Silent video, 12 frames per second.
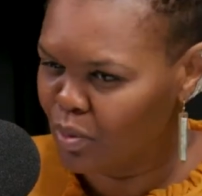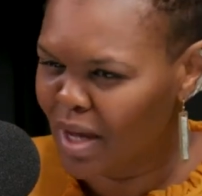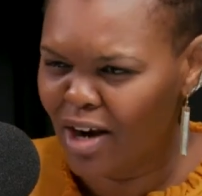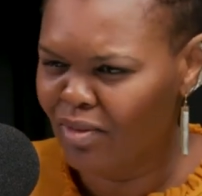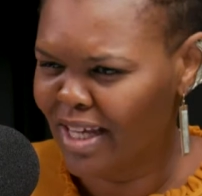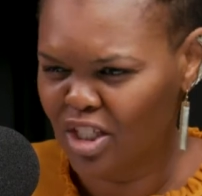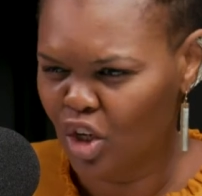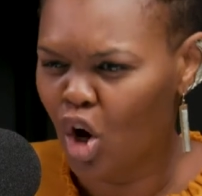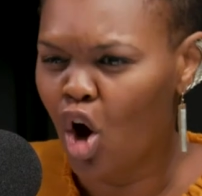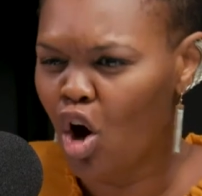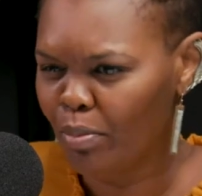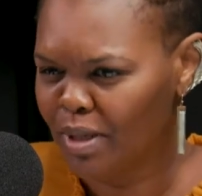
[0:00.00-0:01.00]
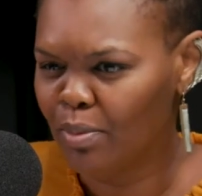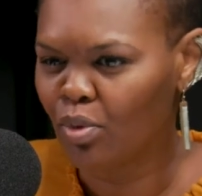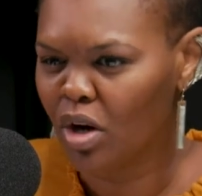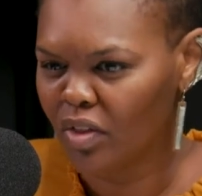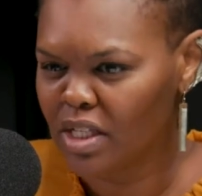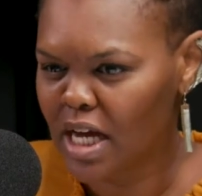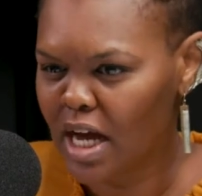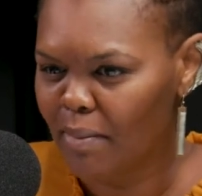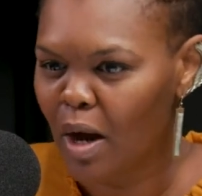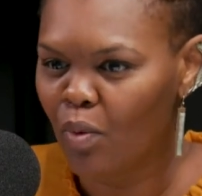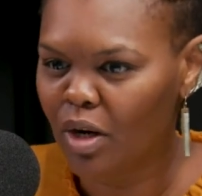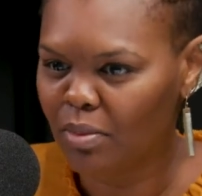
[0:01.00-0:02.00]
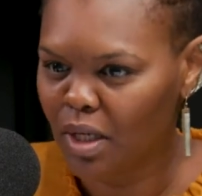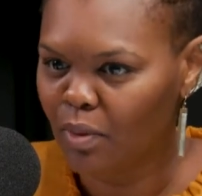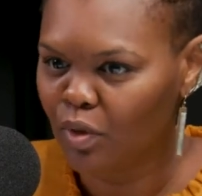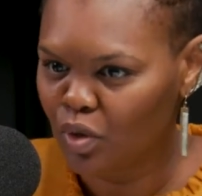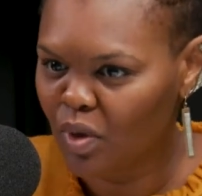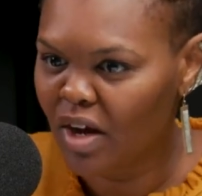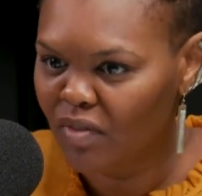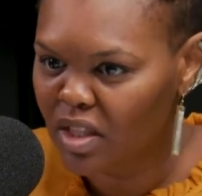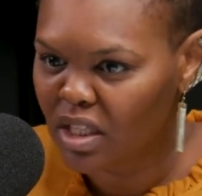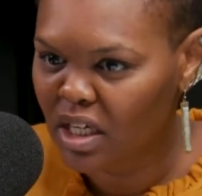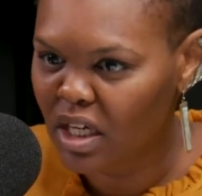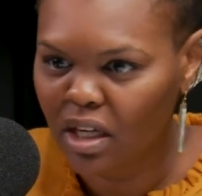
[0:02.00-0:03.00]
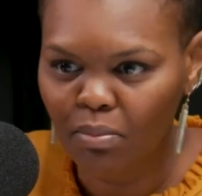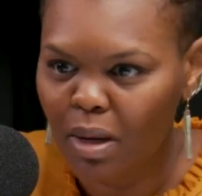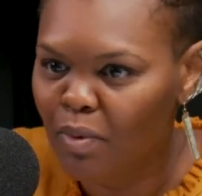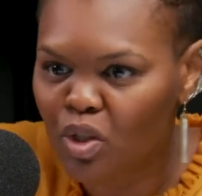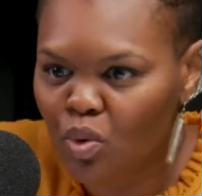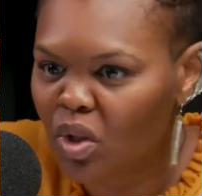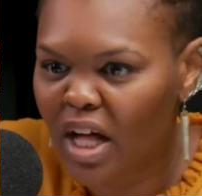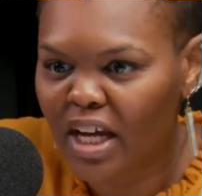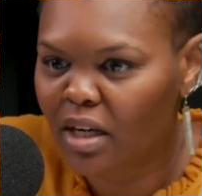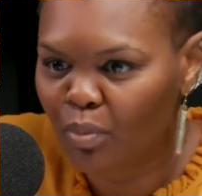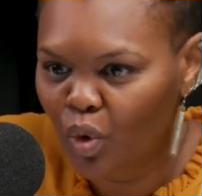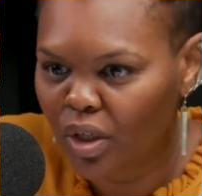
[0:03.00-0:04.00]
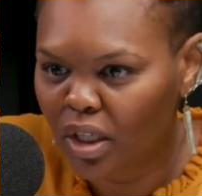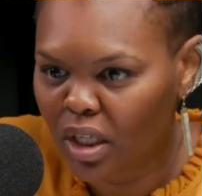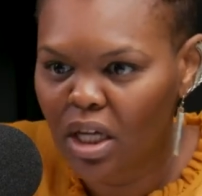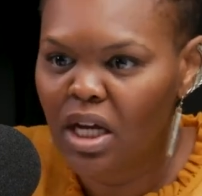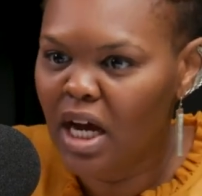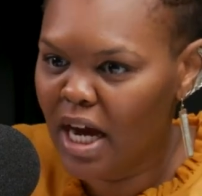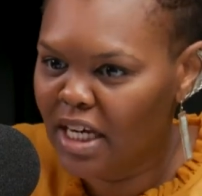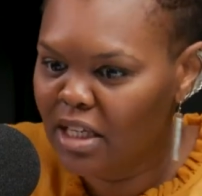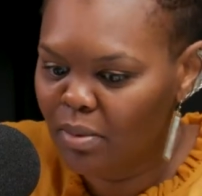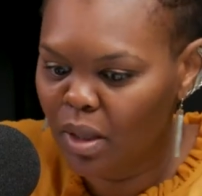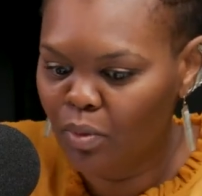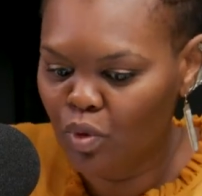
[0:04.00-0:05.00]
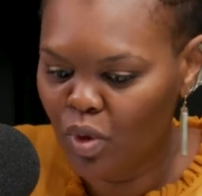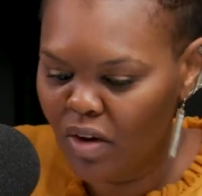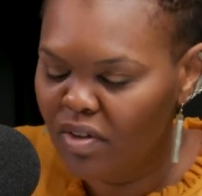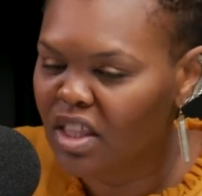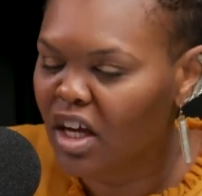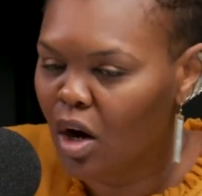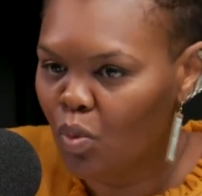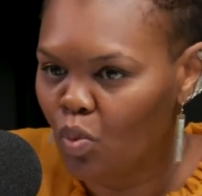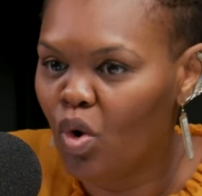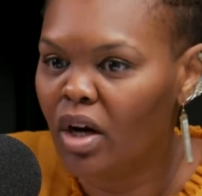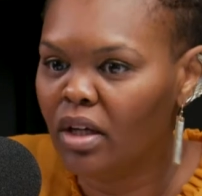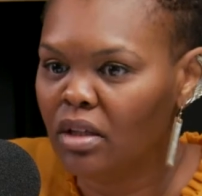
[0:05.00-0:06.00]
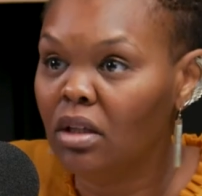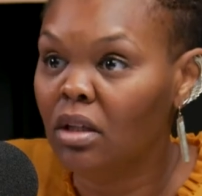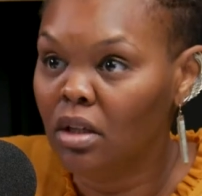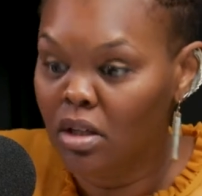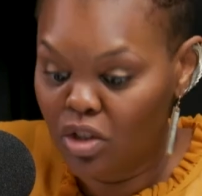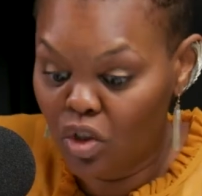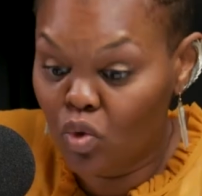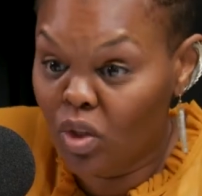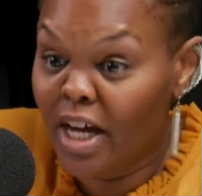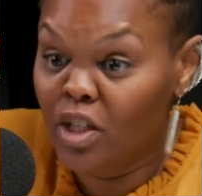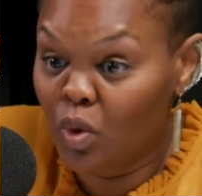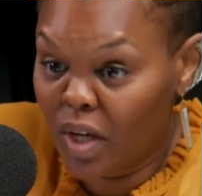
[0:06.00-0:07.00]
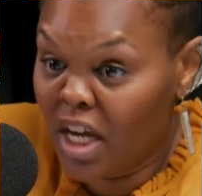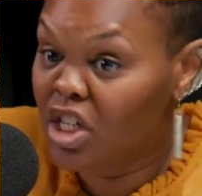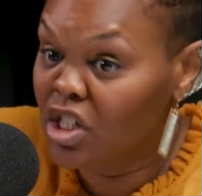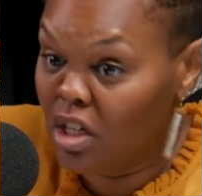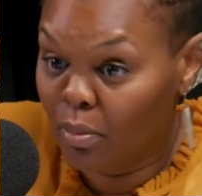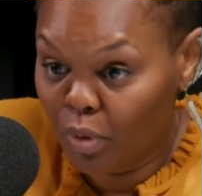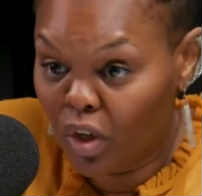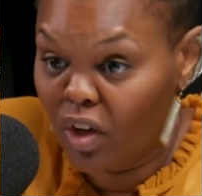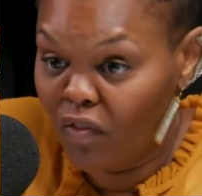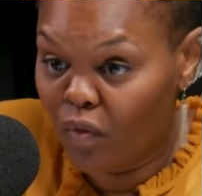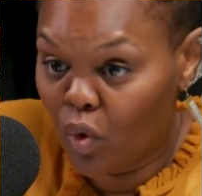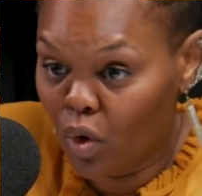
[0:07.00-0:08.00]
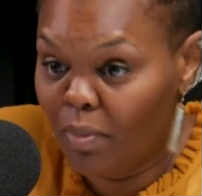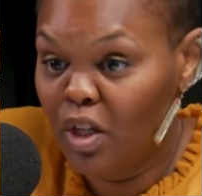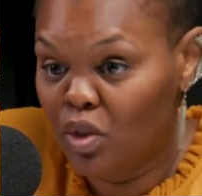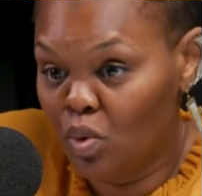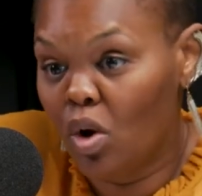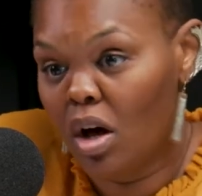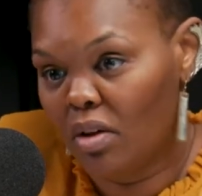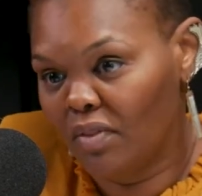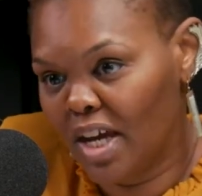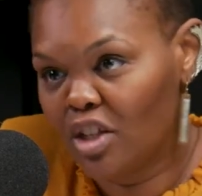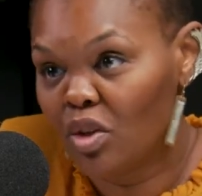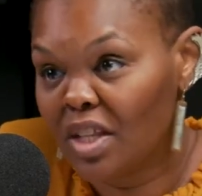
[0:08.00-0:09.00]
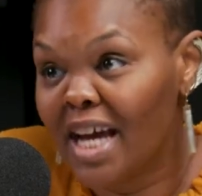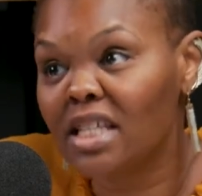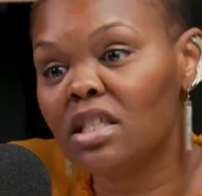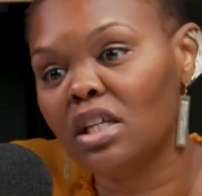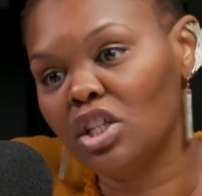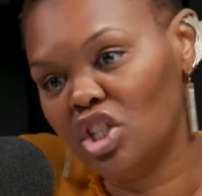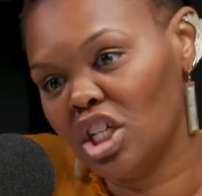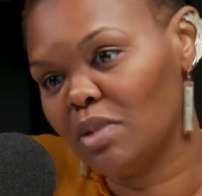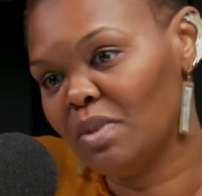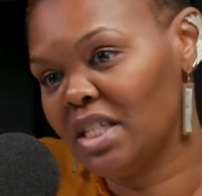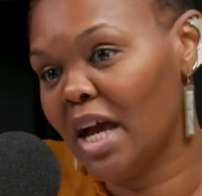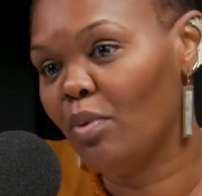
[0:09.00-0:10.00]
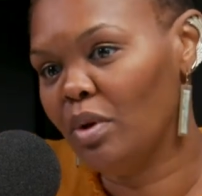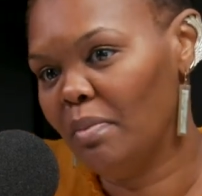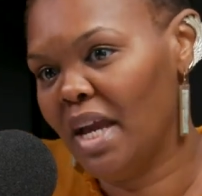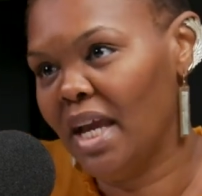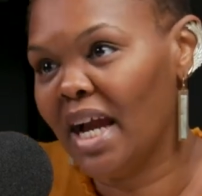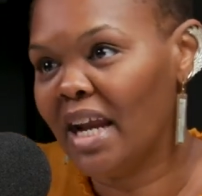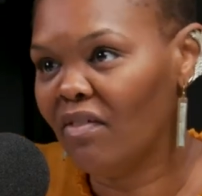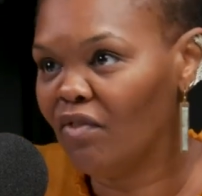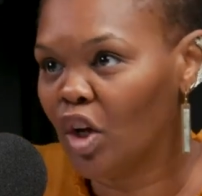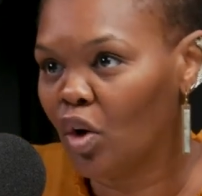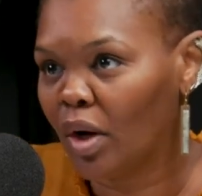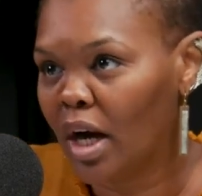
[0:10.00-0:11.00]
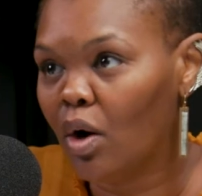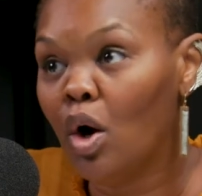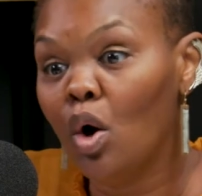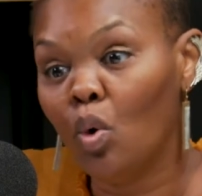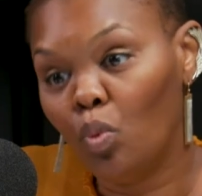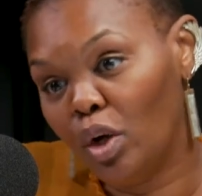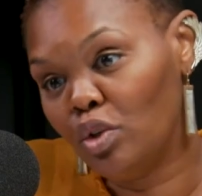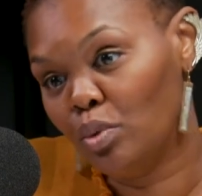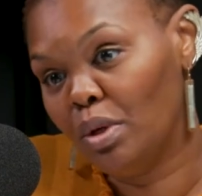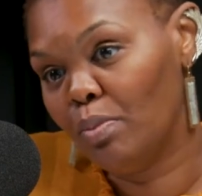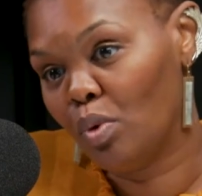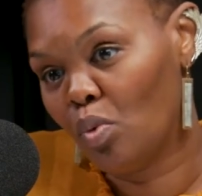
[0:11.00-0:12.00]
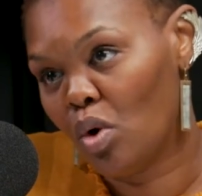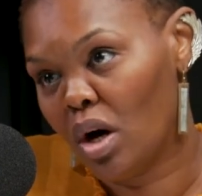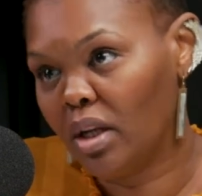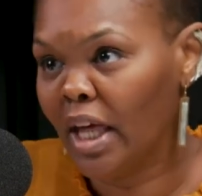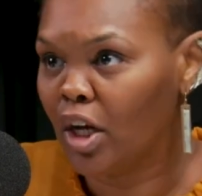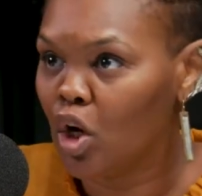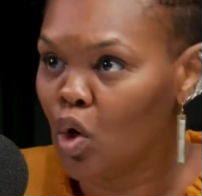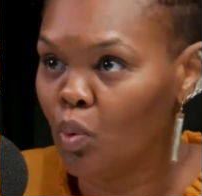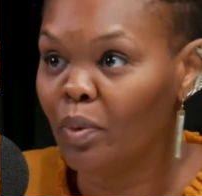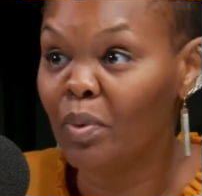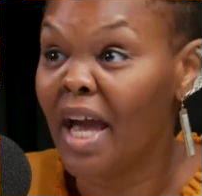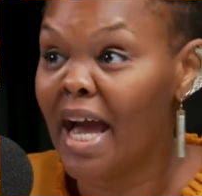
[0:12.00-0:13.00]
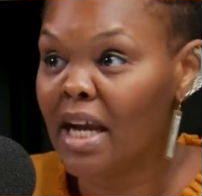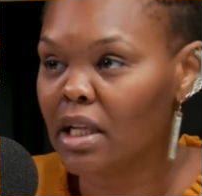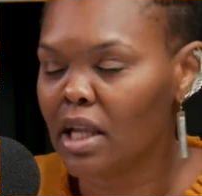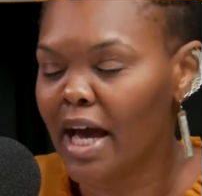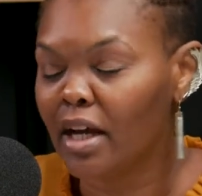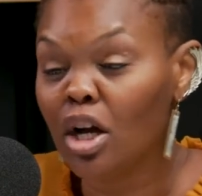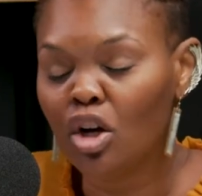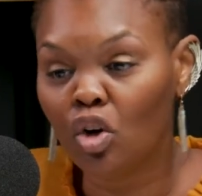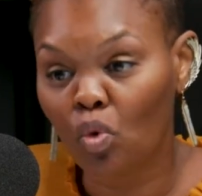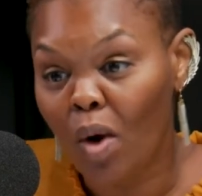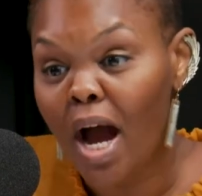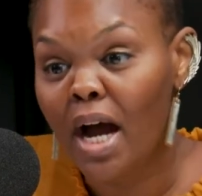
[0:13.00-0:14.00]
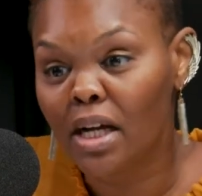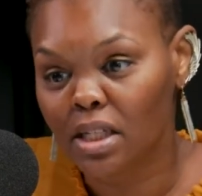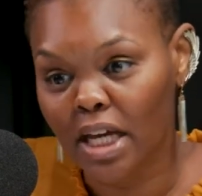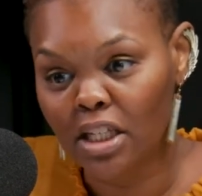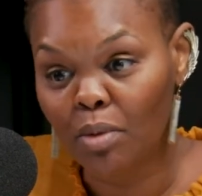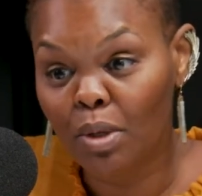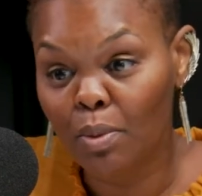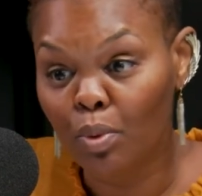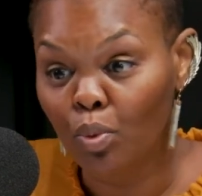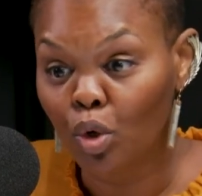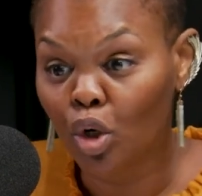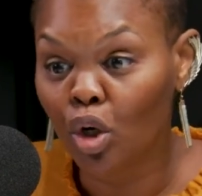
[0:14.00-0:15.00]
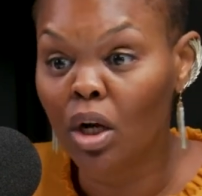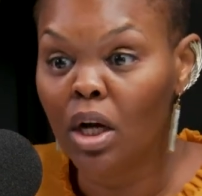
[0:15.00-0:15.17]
don't like to call people all the time. I want to be able to do everything, maybe 2:00 in the morning. I need to be able to do everything on one centralized location, a booking form, and do all of that. So that's the adjustments that we made, kind of figuring out what do people want. Like, we added like garage. Like some people were